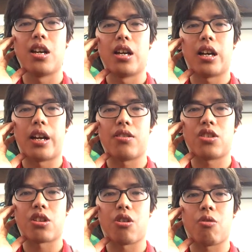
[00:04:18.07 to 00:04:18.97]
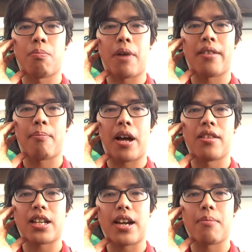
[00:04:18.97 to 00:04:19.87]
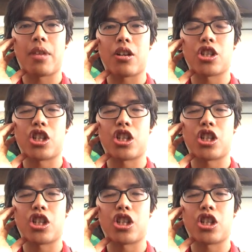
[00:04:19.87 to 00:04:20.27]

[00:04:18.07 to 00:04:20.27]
and so by the time that she